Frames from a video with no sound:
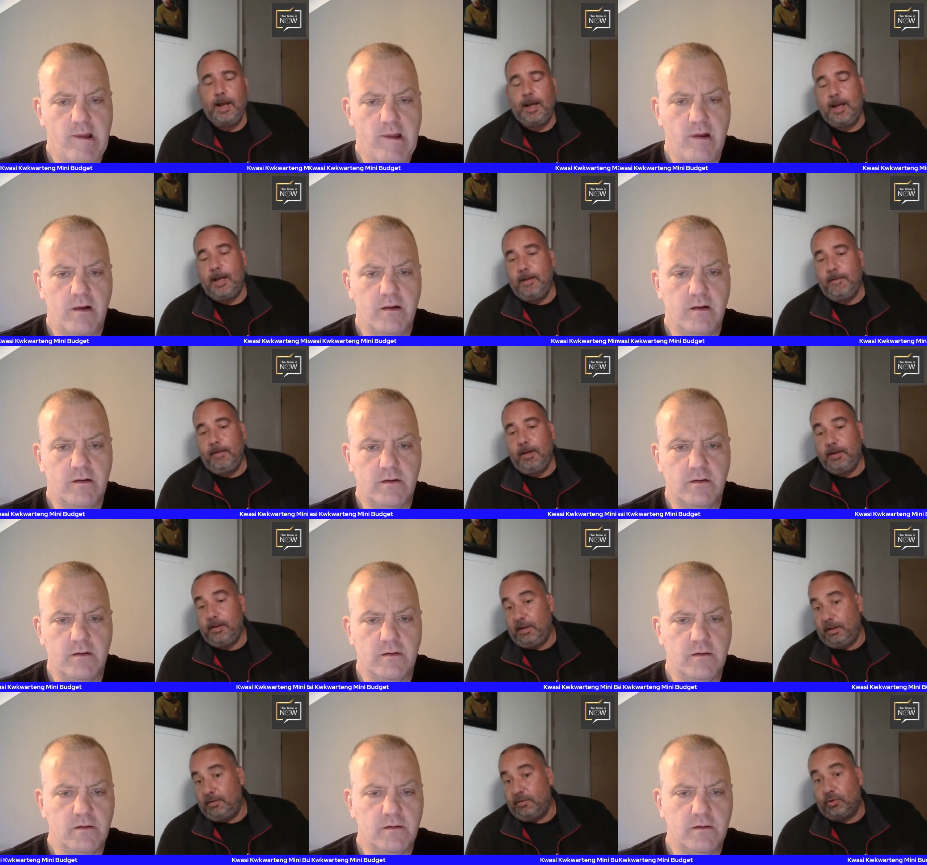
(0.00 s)
Speaker 1: uh,
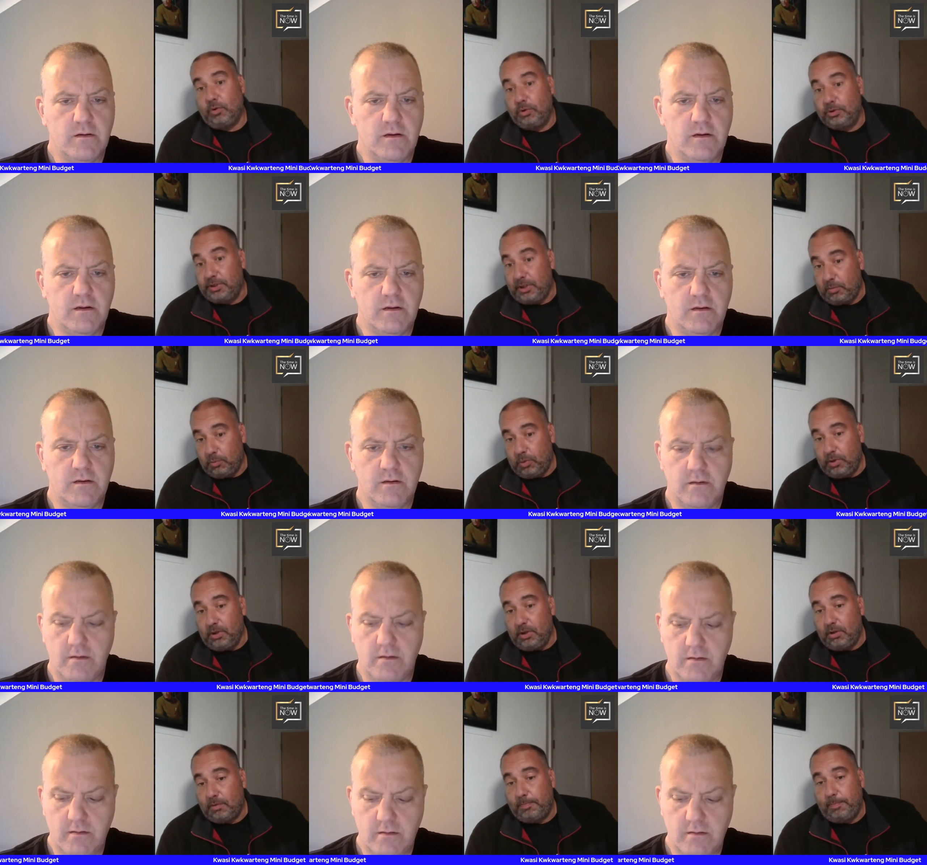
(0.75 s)
and, and of course it
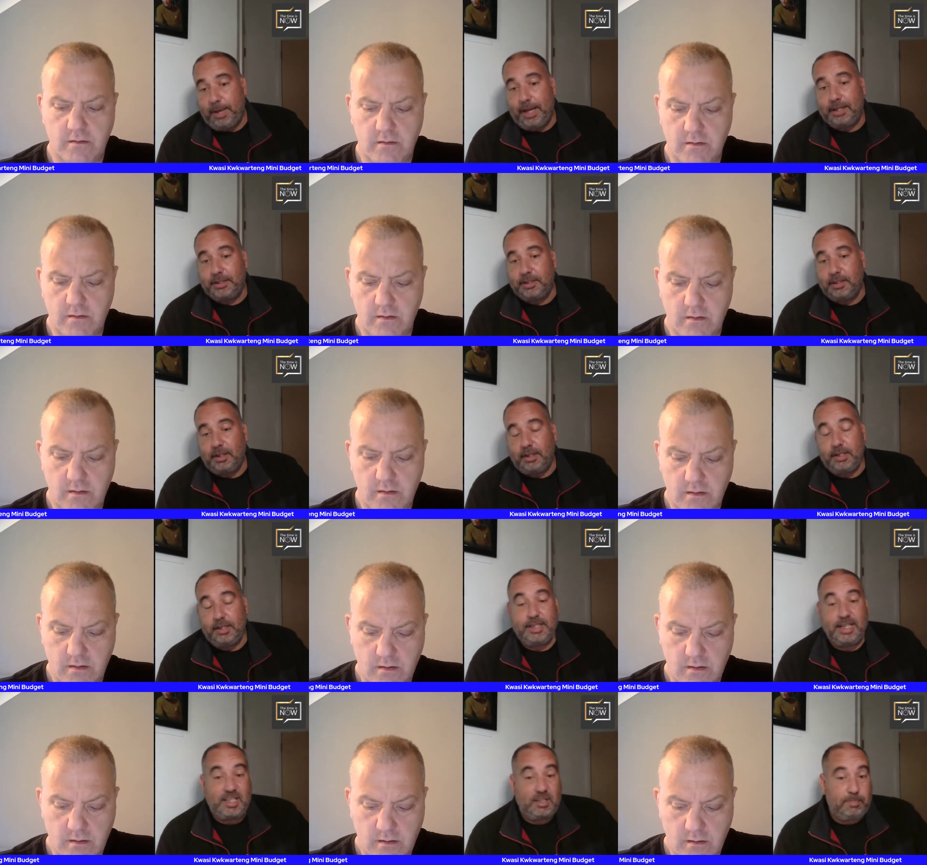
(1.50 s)
would look bad,
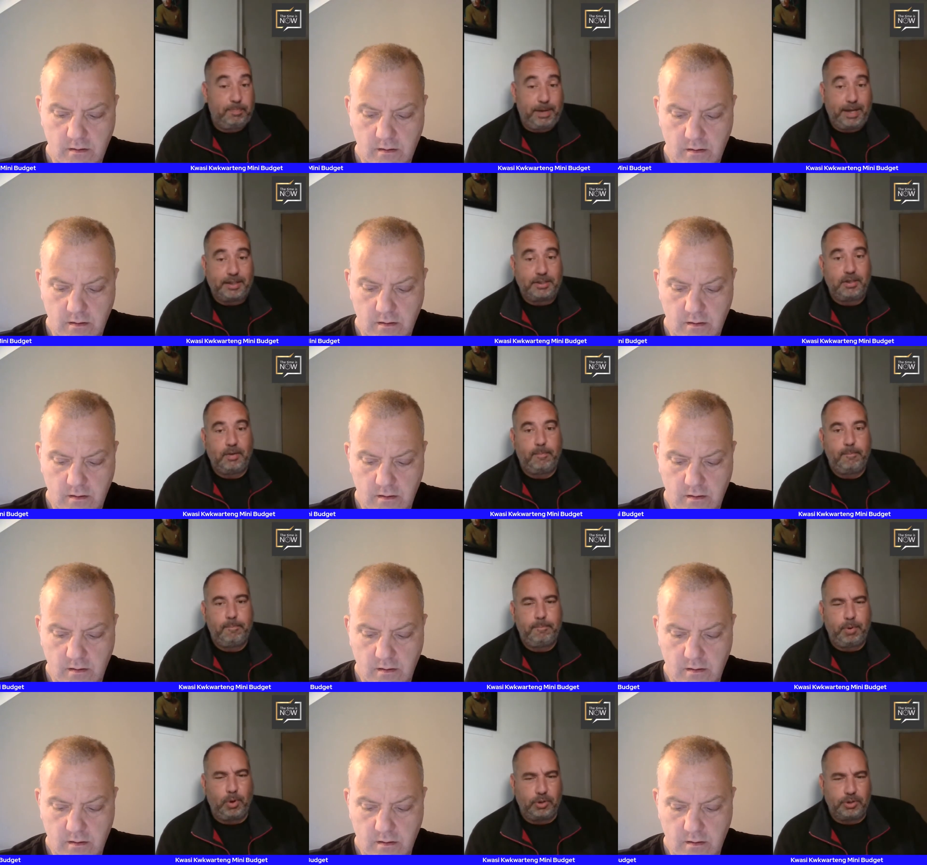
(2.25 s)
and it is bad.
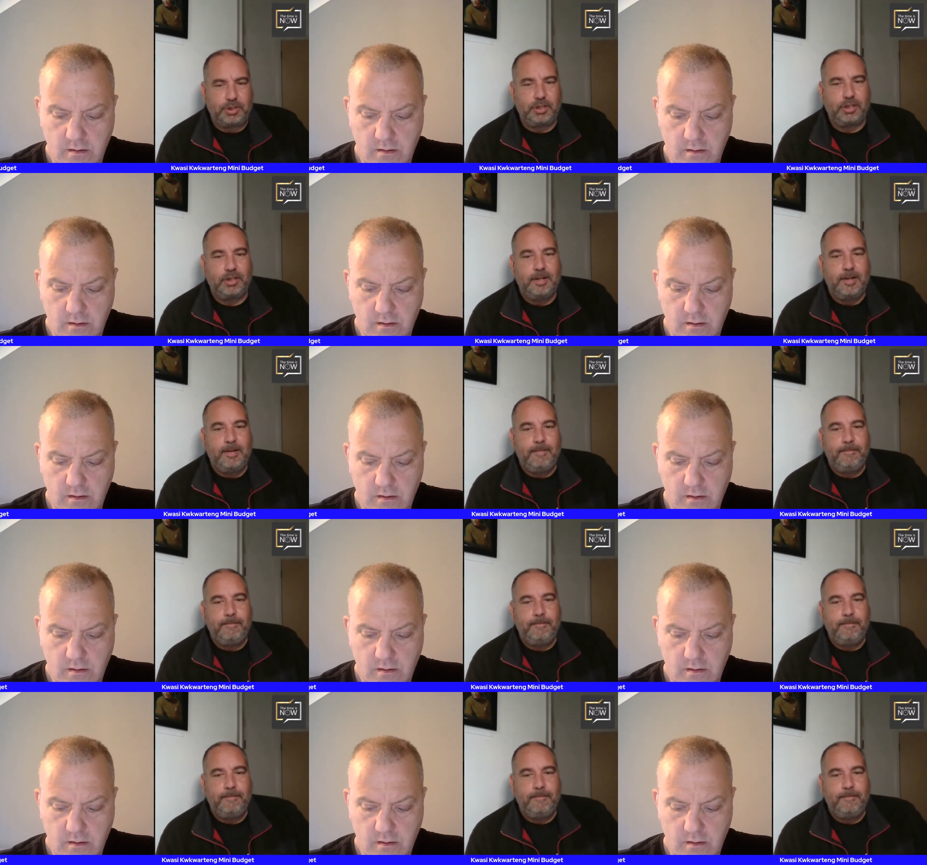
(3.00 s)
But